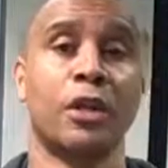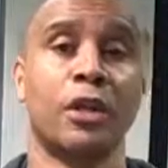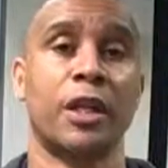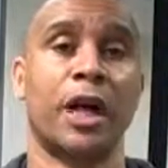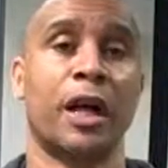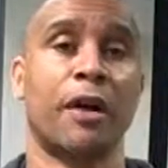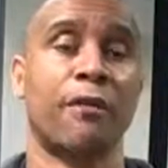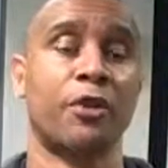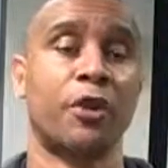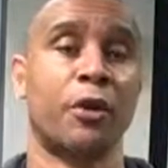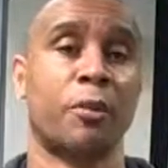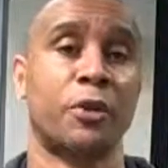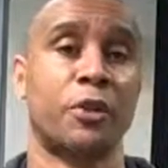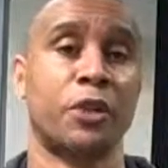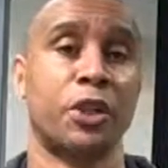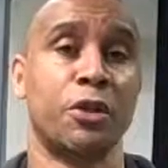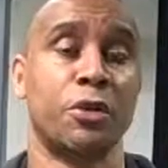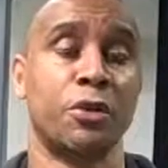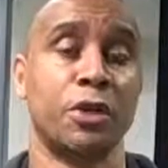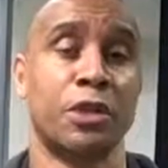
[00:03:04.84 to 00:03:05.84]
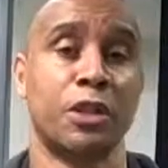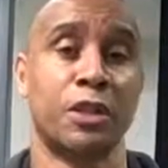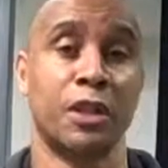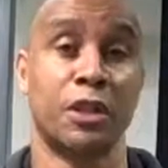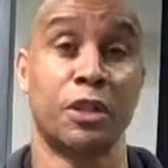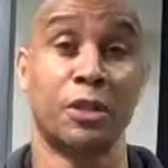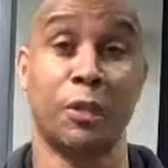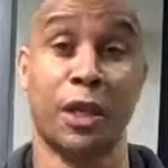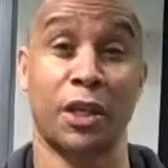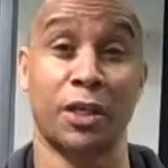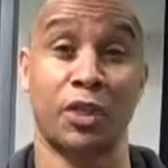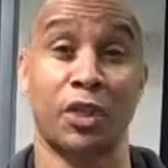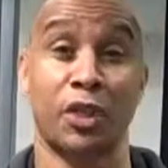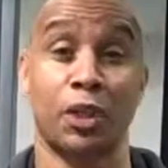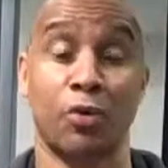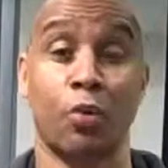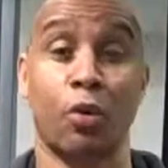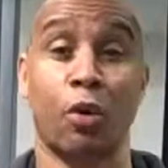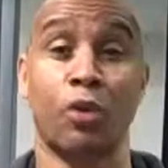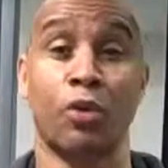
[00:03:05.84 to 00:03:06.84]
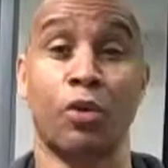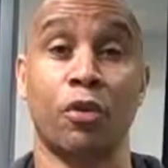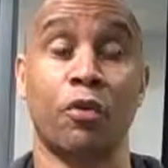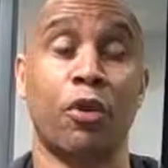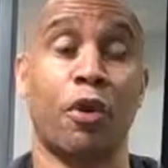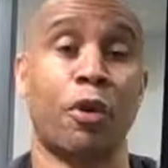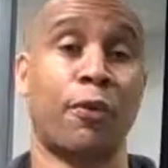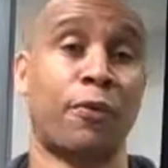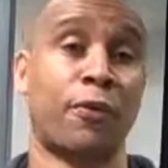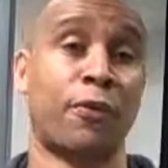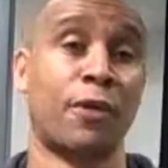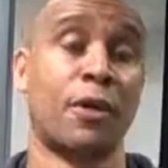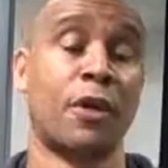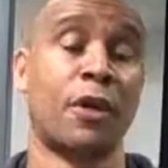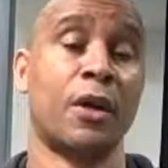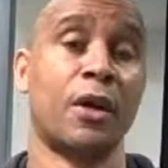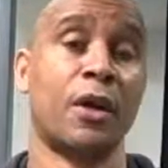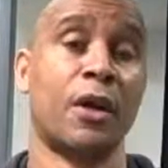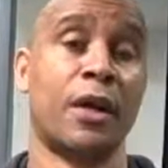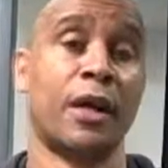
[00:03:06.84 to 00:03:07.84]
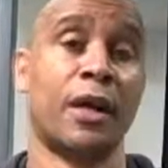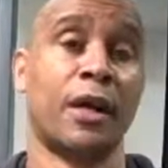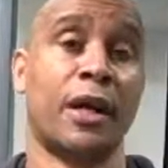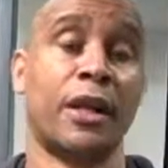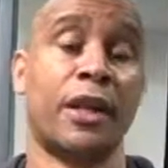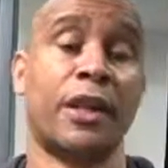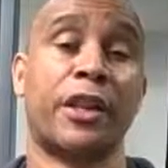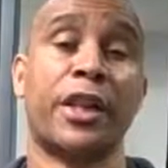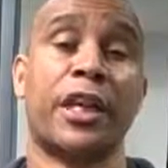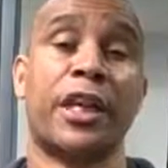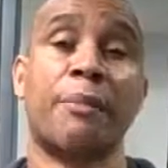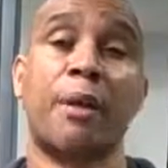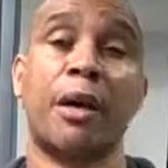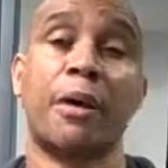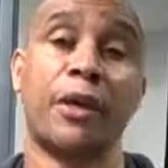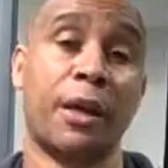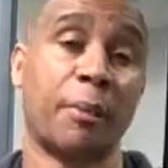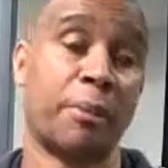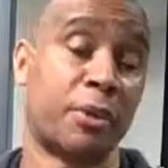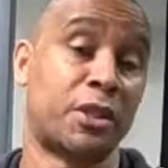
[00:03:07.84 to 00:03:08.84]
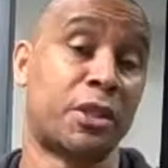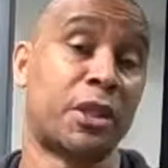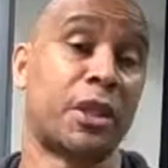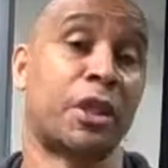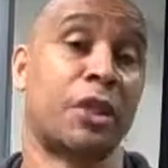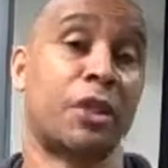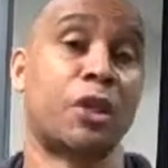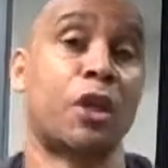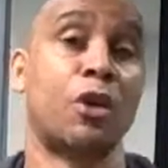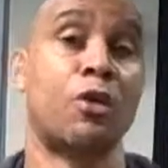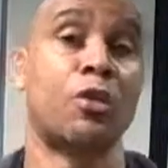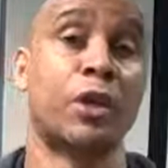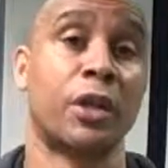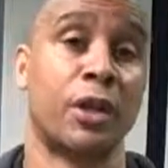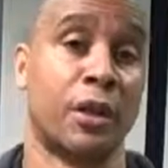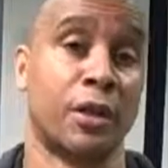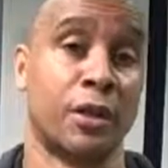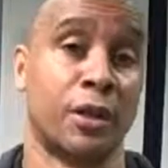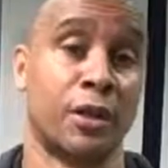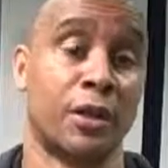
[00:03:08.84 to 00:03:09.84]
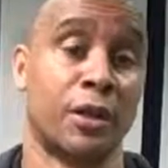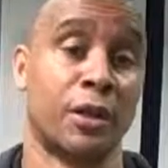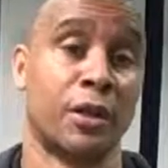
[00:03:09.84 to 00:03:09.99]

you now have the opportunity to actually wander off and think about that particular goal card.